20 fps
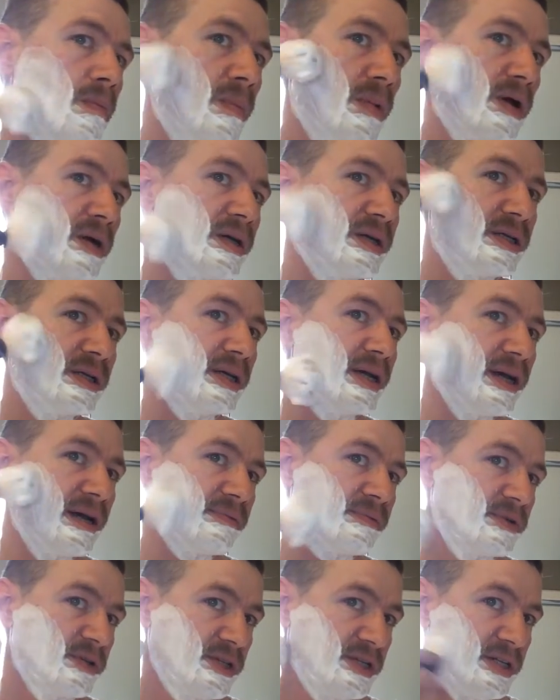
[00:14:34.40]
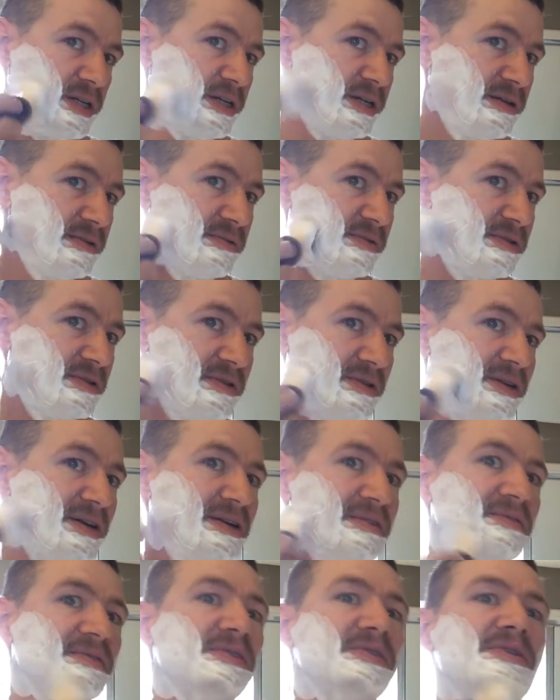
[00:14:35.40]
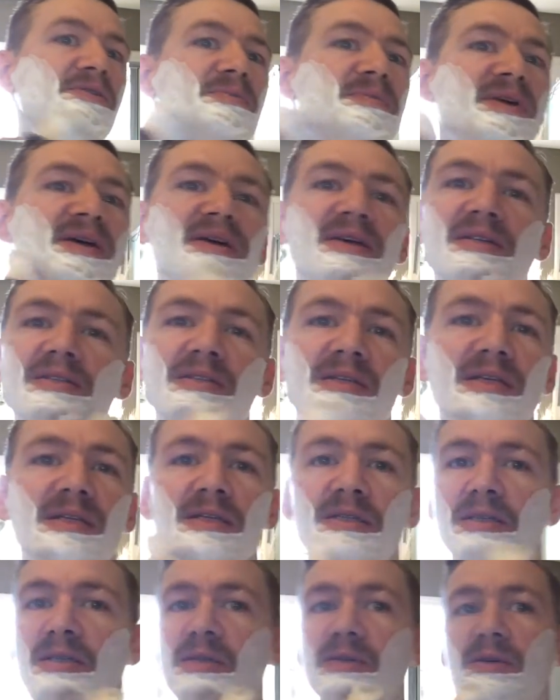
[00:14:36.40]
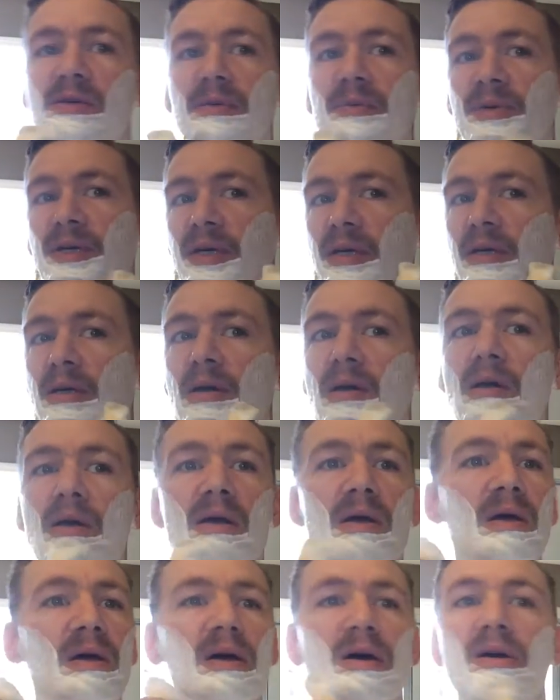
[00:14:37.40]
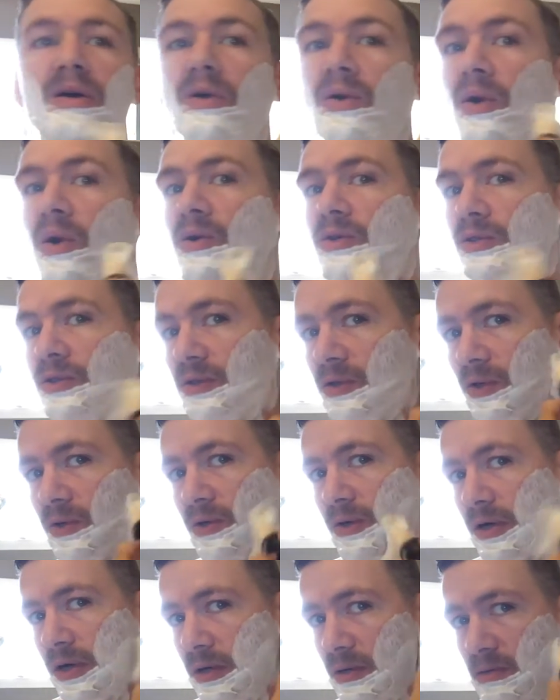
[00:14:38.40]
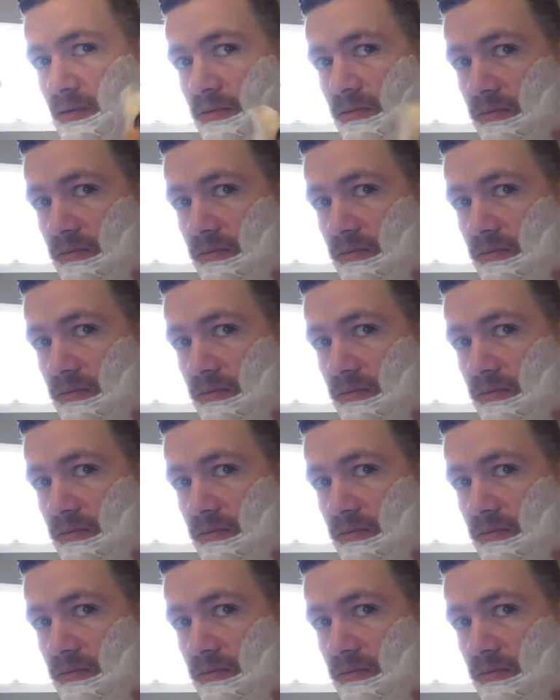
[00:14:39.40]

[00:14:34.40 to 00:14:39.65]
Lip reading: I'll get to aftershaves after this pass. Now this is going to be across the grain.